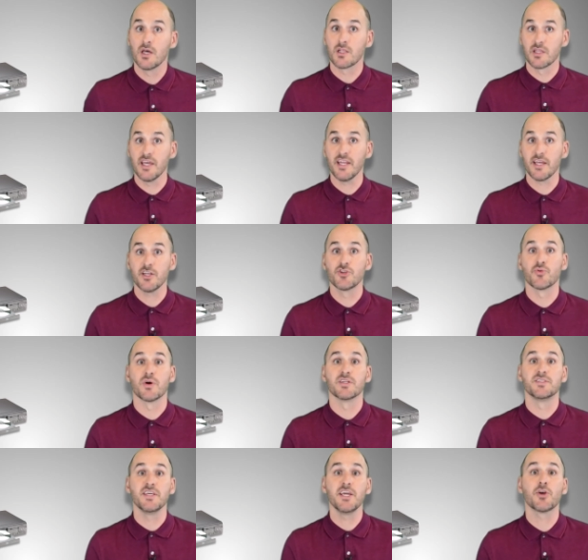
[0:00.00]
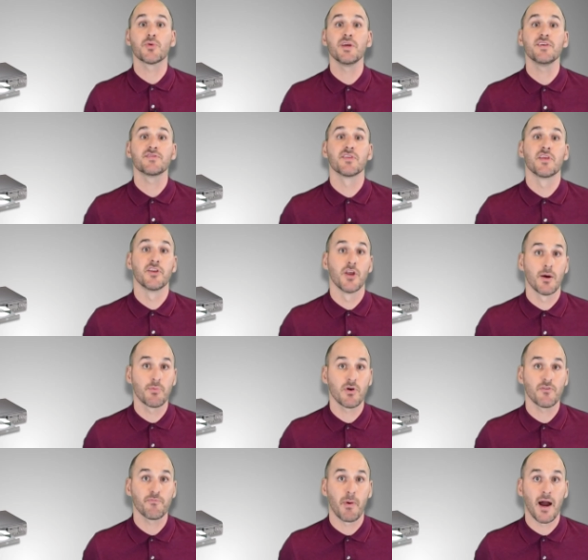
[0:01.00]
leading to a decrease in the
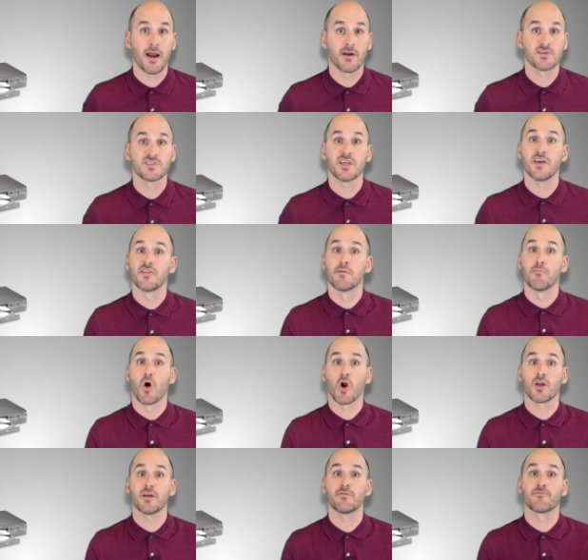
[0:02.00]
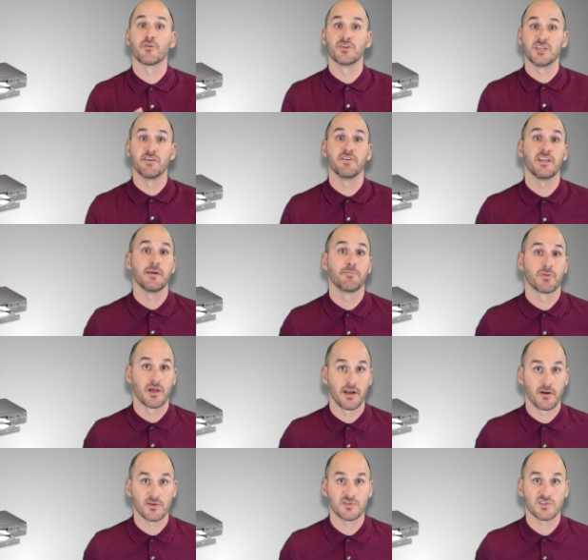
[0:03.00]
number of buyers in the market for DVD
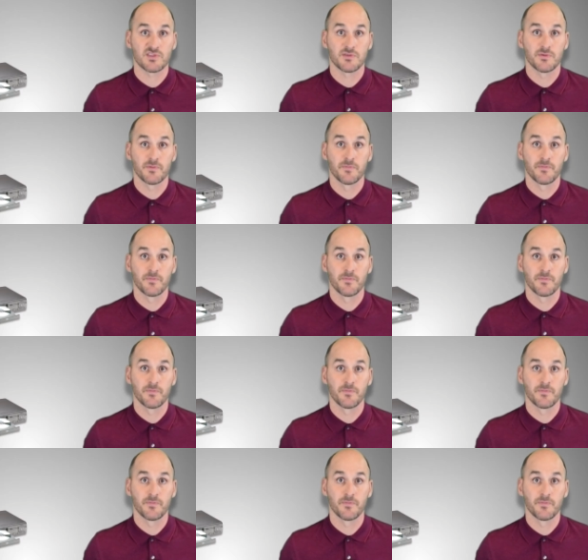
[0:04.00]
players.